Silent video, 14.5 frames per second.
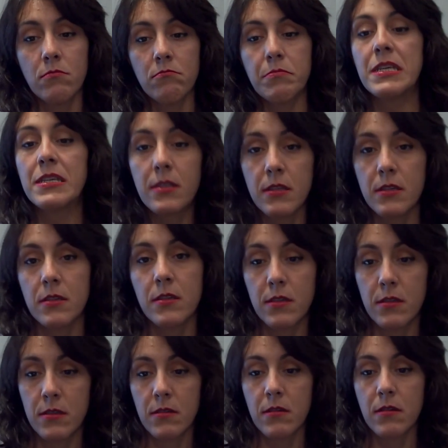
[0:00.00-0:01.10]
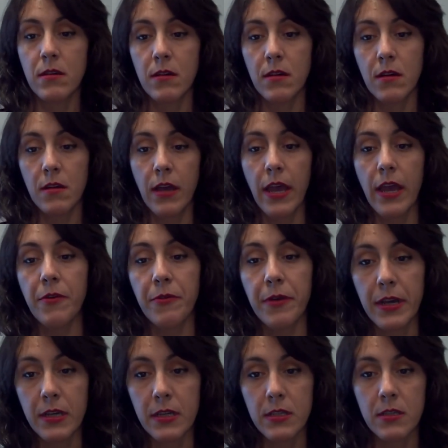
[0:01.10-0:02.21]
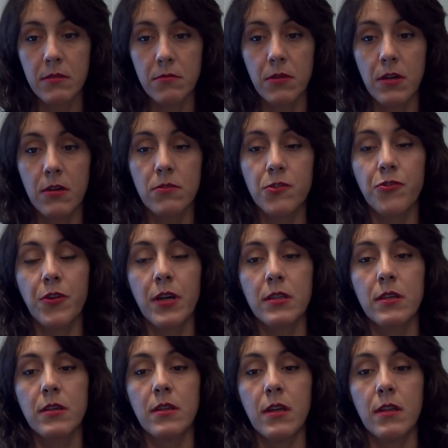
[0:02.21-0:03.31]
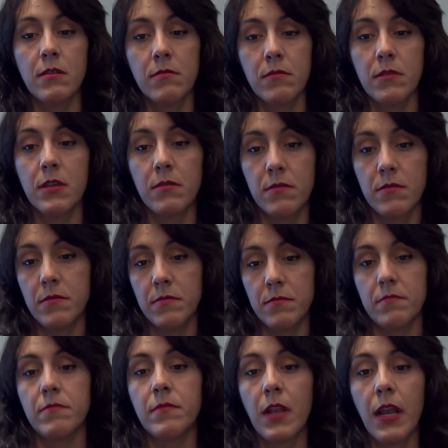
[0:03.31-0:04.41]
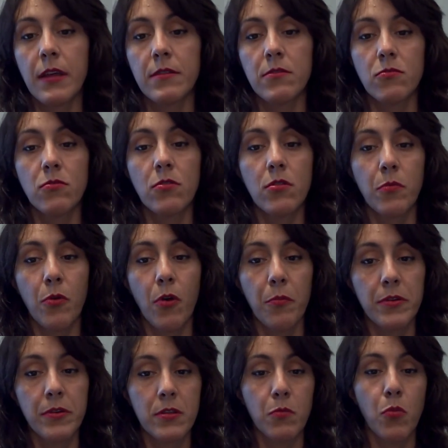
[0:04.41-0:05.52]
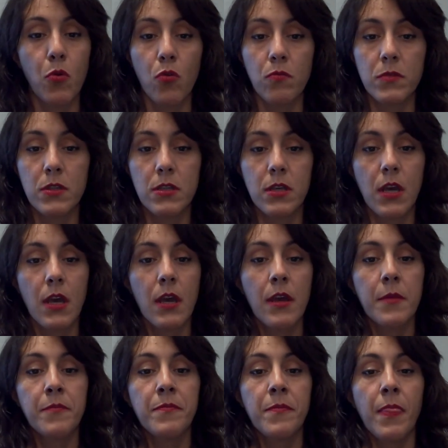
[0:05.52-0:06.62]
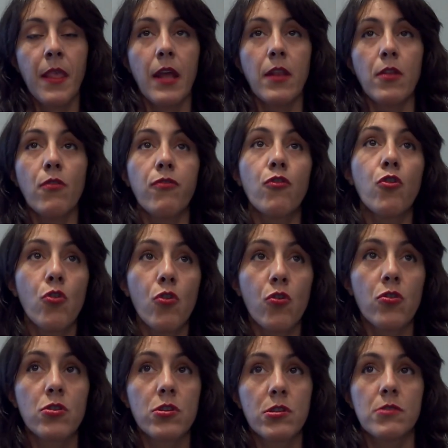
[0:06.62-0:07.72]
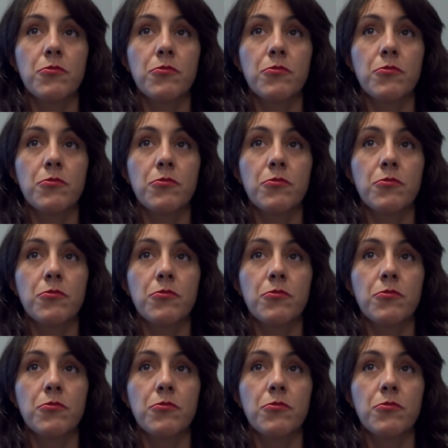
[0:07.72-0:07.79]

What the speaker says: business areas were constructed, and it led to the property booms. And of course,